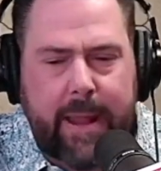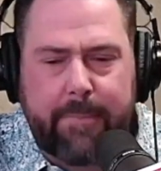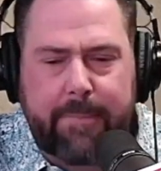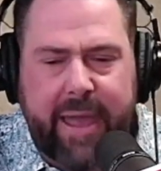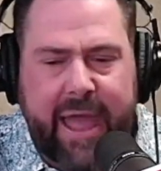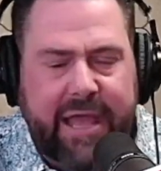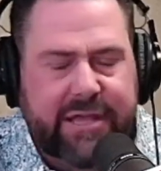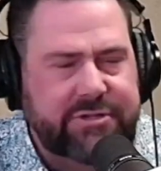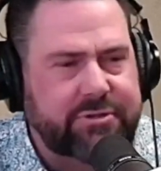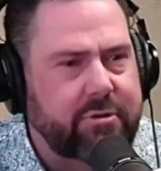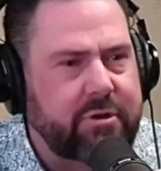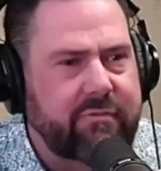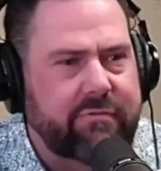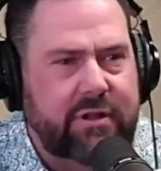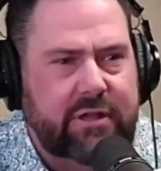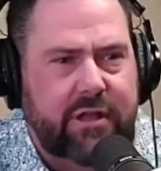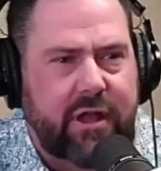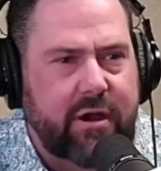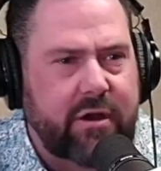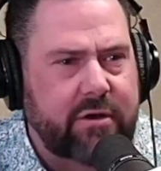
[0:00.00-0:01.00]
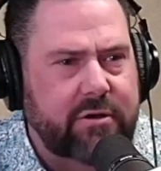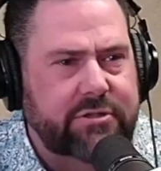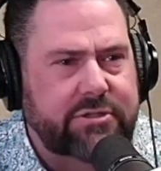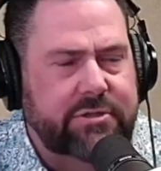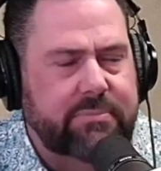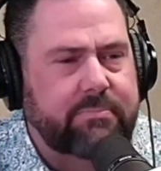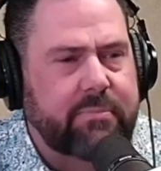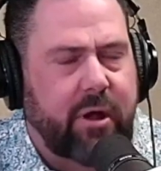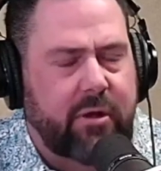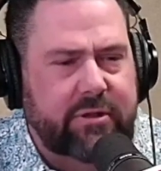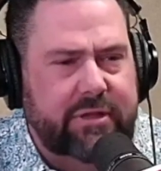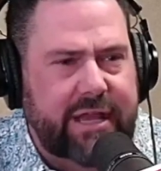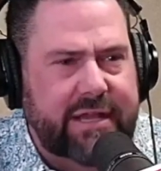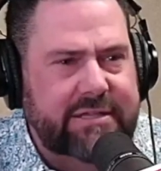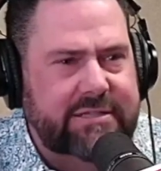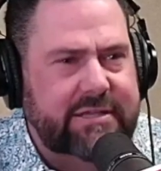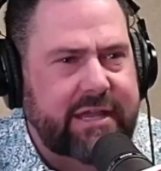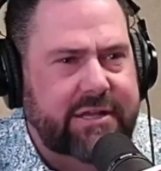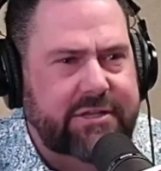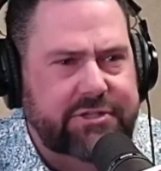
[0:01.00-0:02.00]
pastor of a large
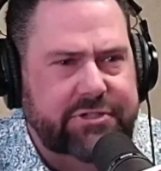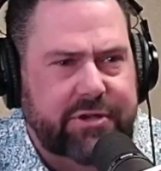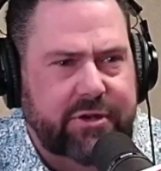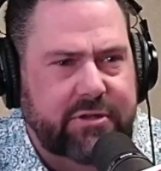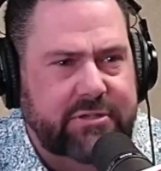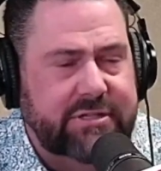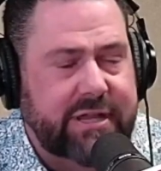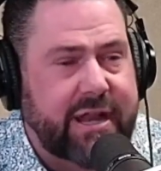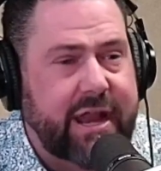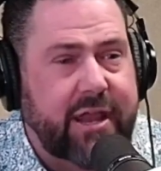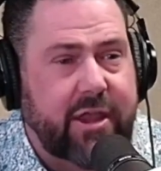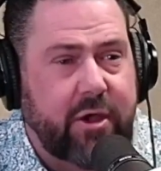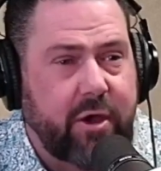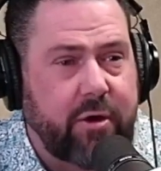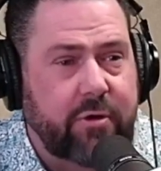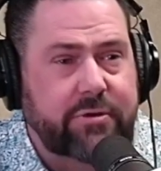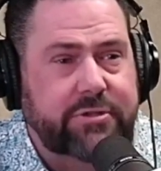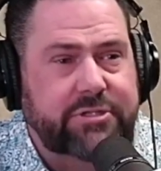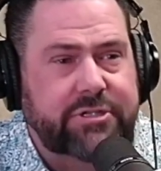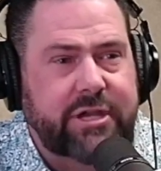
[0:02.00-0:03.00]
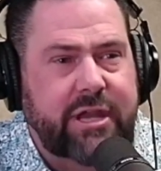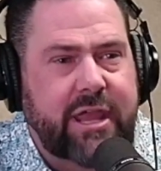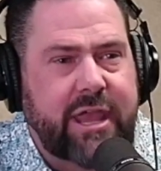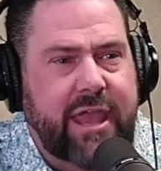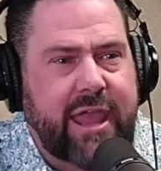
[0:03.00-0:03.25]
multi-site church that I coach.